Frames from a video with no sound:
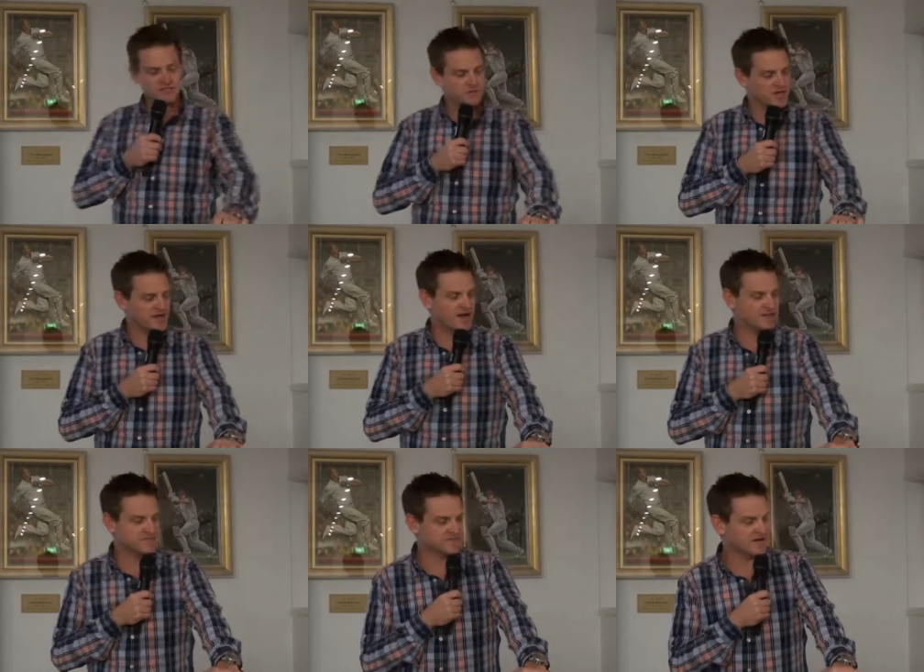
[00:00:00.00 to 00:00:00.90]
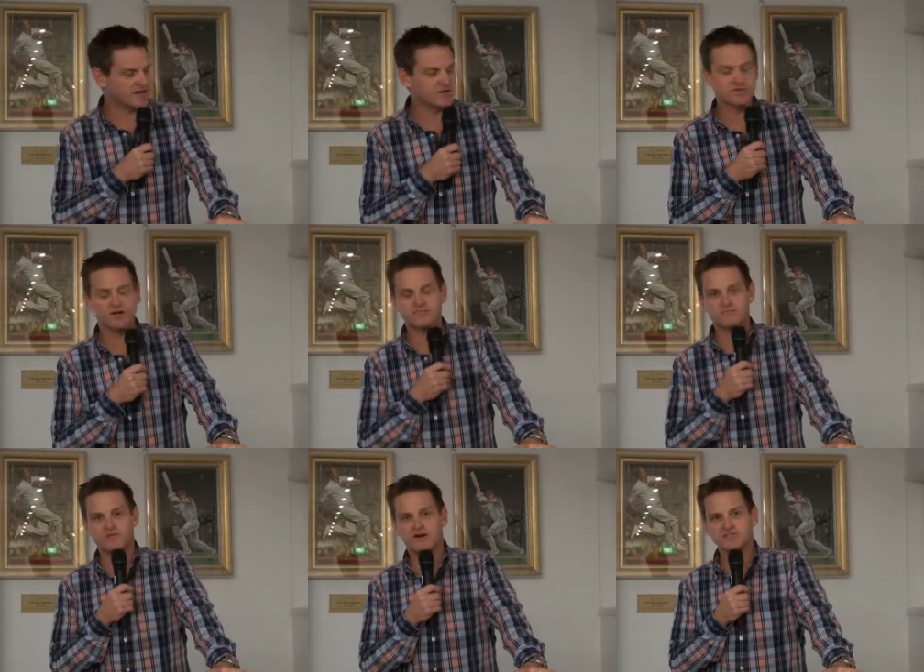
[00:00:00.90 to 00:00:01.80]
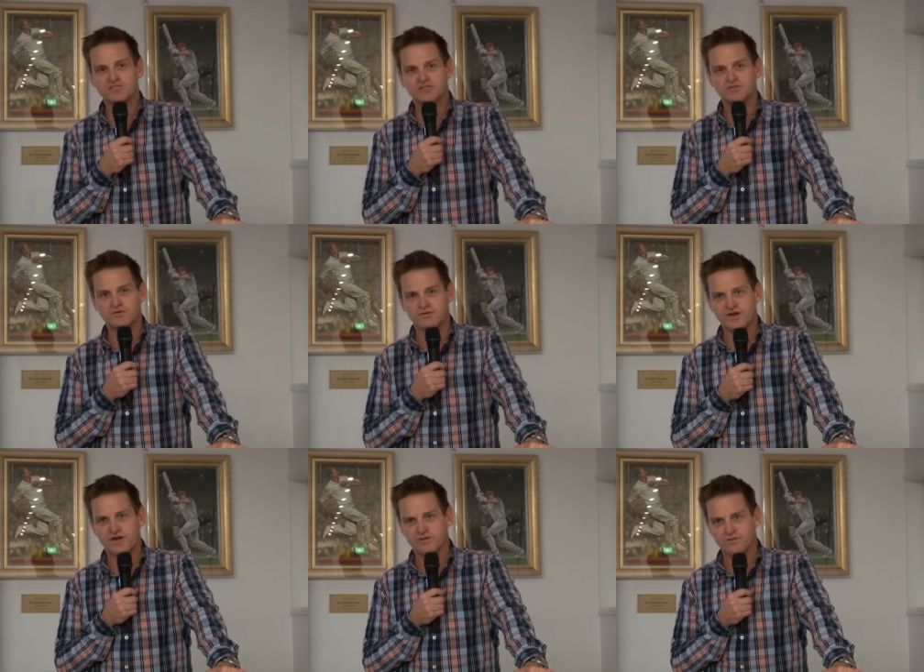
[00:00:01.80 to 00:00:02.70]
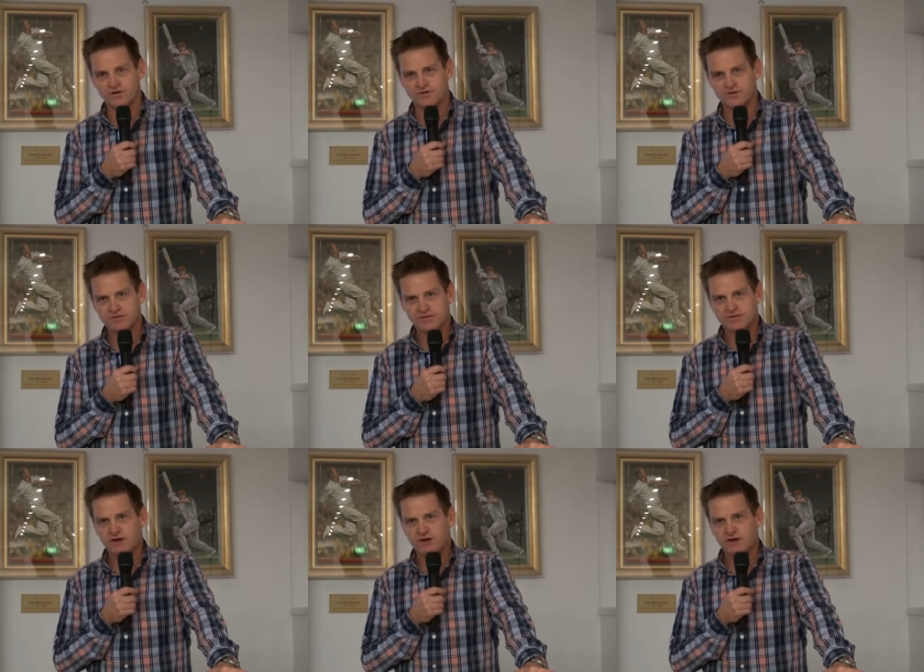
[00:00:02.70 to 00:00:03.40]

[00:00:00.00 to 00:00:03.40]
with this. So we get asked to take on lots of projects all around the world.